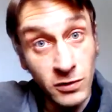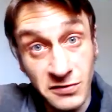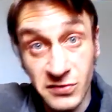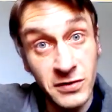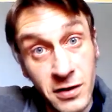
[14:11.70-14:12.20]
will
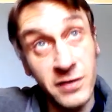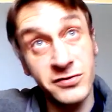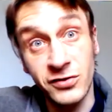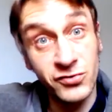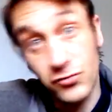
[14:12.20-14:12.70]

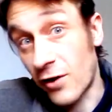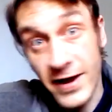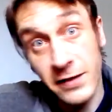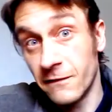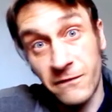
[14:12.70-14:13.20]
search and try
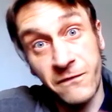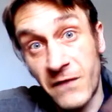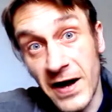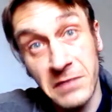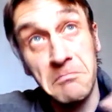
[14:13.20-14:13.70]
and find